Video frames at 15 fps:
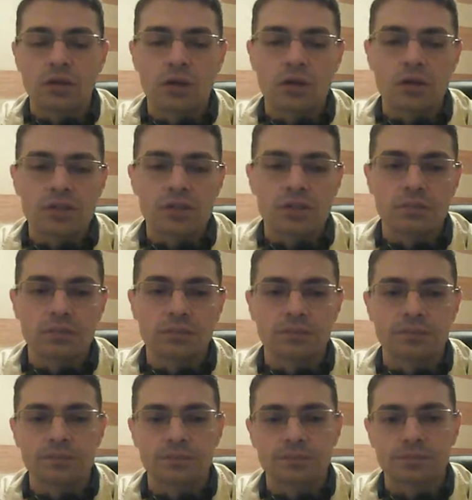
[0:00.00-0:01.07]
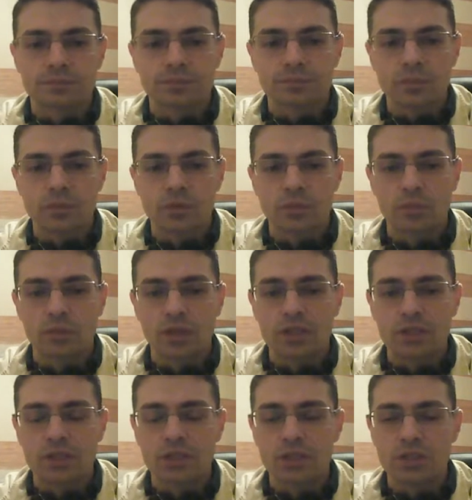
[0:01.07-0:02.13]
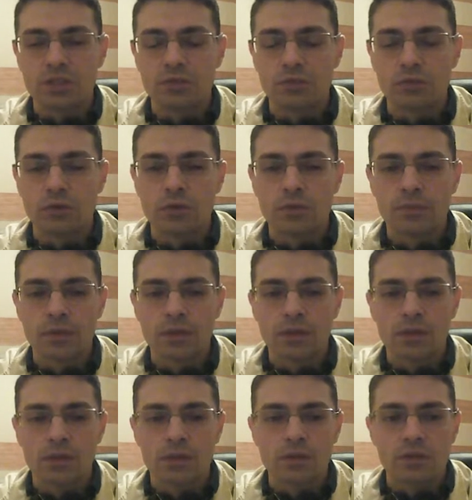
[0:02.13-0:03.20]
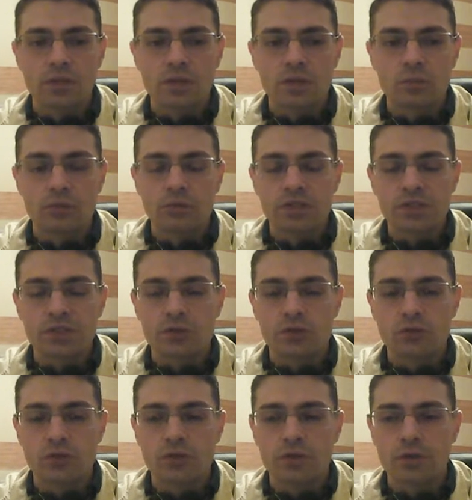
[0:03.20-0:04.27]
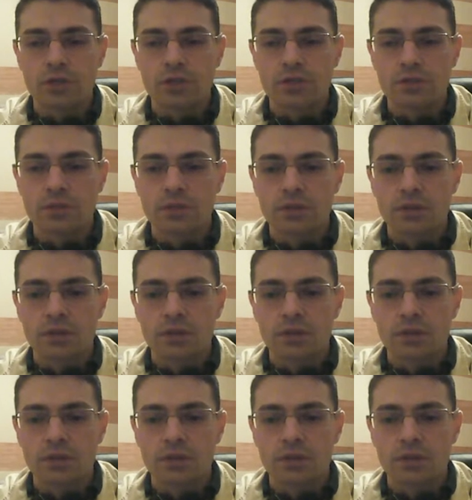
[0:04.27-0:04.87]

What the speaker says: Carlsen played king d4. This move is erroneous.